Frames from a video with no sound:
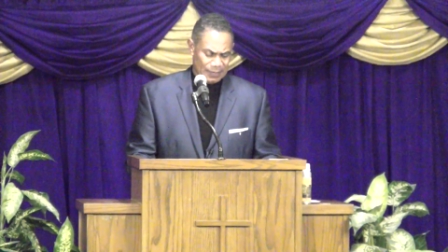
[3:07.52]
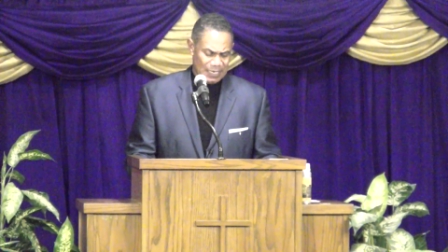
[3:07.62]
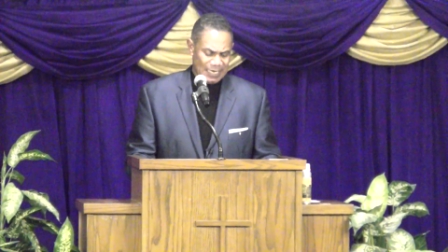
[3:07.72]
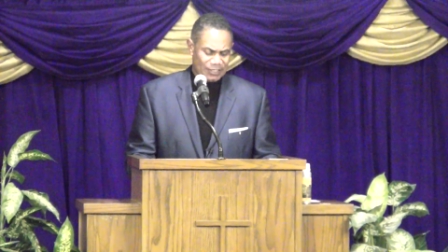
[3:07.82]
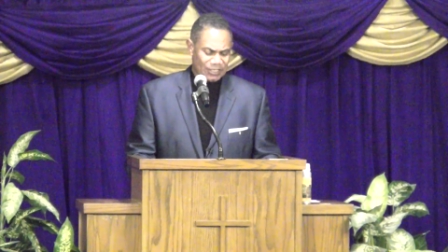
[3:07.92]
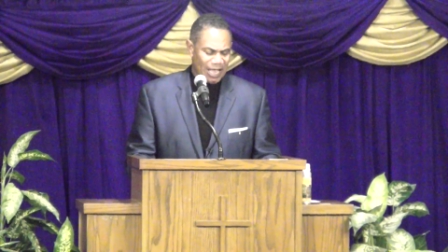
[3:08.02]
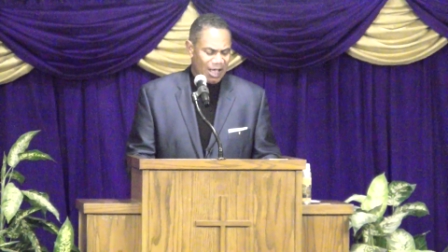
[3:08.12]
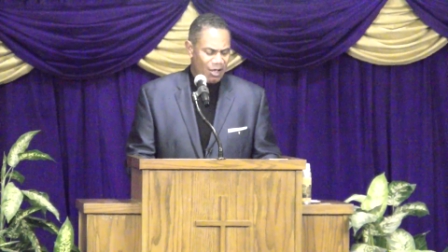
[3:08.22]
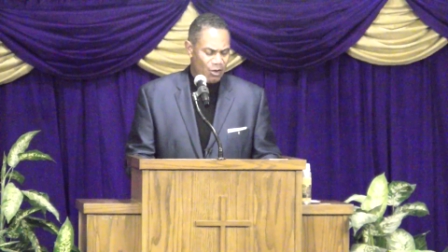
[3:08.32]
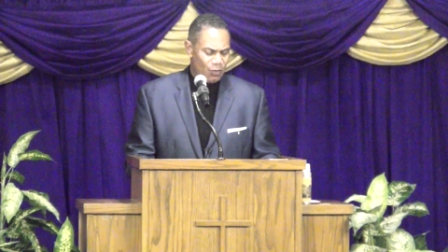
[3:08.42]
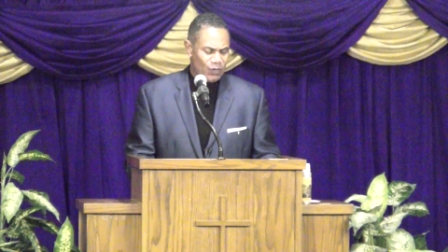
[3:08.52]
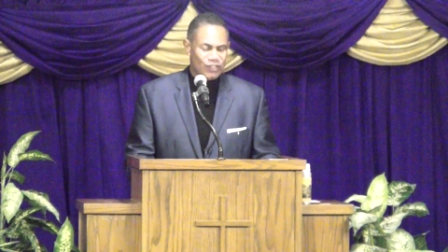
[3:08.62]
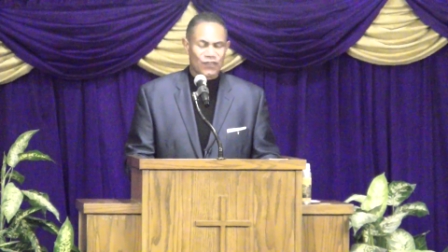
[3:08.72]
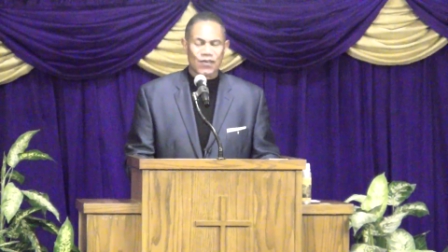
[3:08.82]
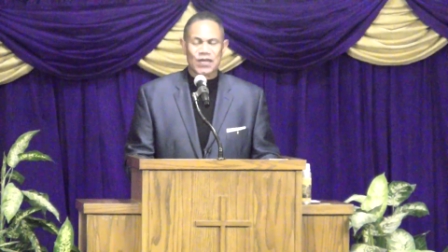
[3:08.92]
His call
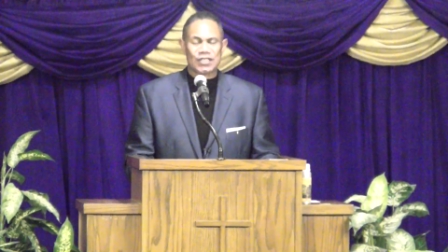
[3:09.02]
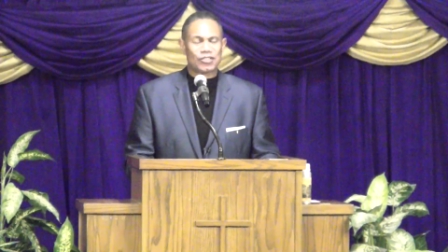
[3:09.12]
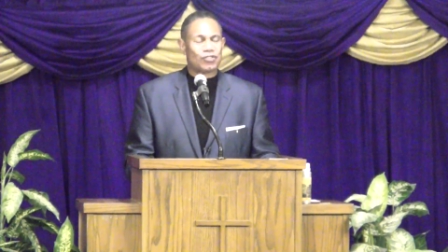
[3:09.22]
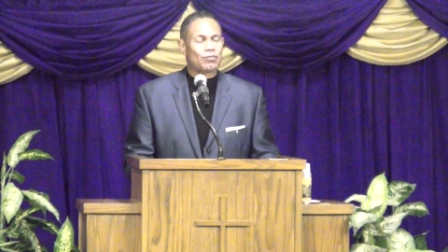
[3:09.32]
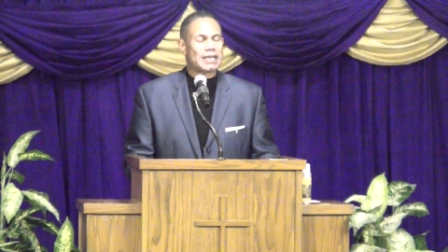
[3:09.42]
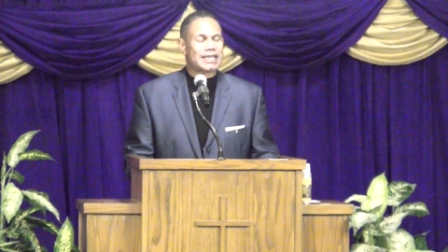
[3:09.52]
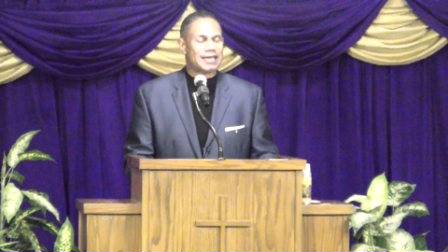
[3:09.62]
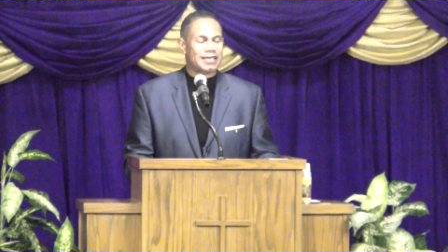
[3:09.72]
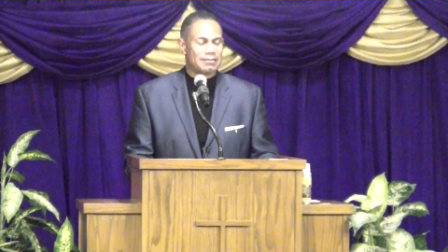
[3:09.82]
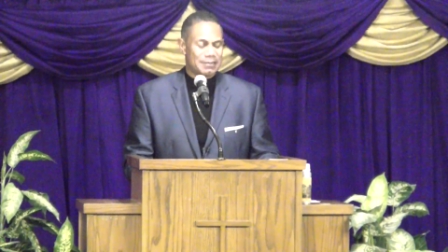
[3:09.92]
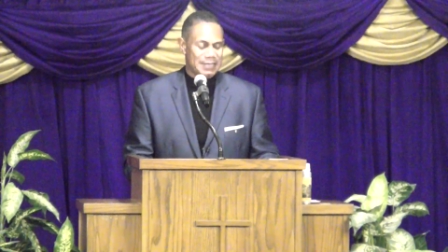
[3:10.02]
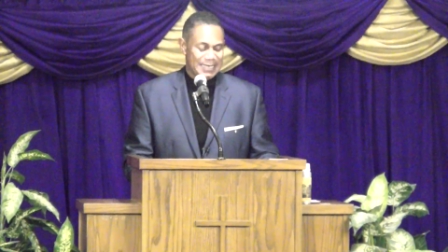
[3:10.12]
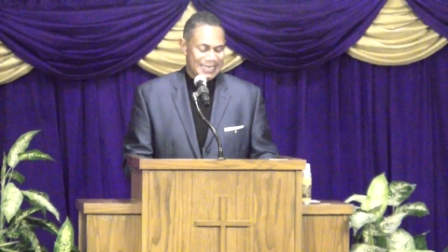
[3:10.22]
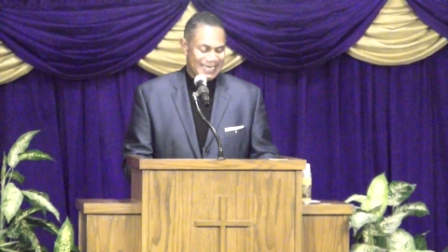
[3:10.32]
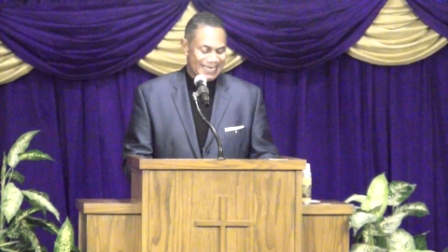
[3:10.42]
was for us to become
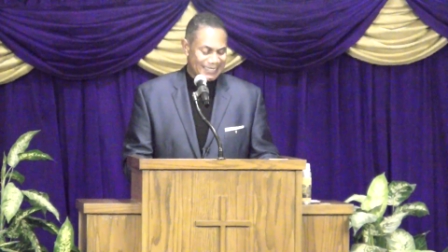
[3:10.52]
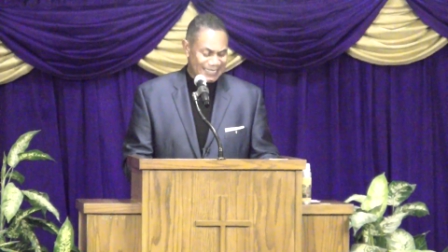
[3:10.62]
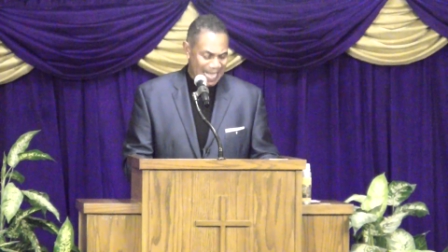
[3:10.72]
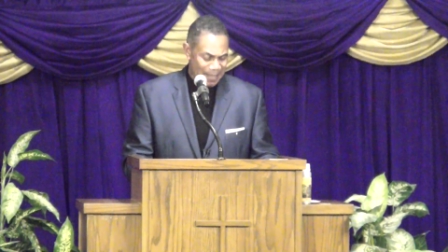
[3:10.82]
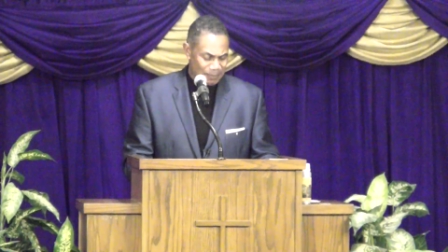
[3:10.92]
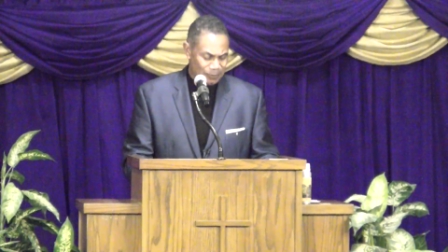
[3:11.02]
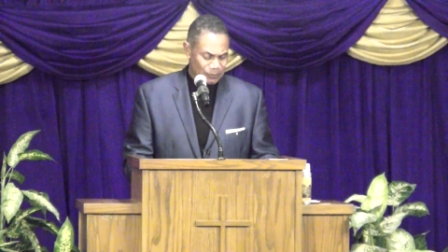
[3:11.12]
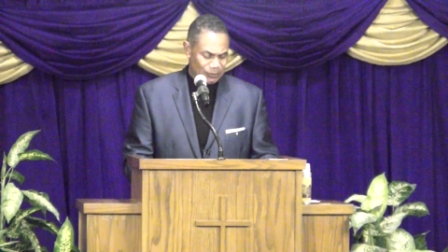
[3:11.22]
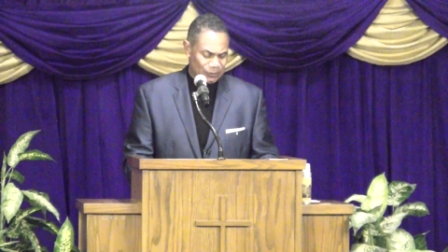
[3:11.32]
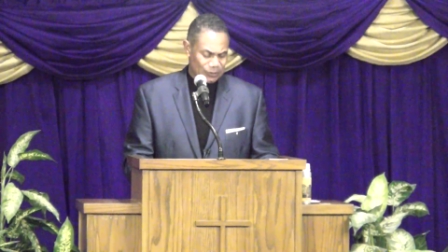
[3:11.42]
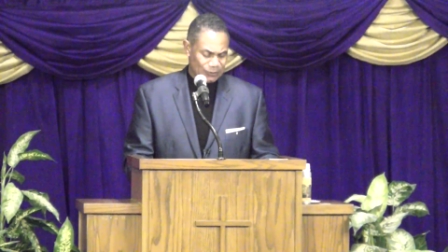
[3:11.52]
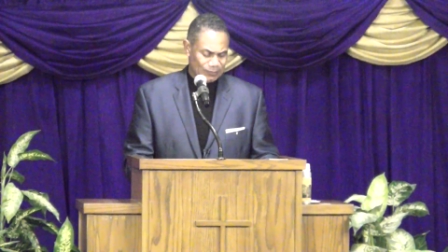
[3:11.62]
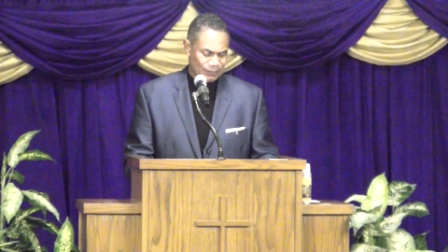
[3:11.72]
disciples.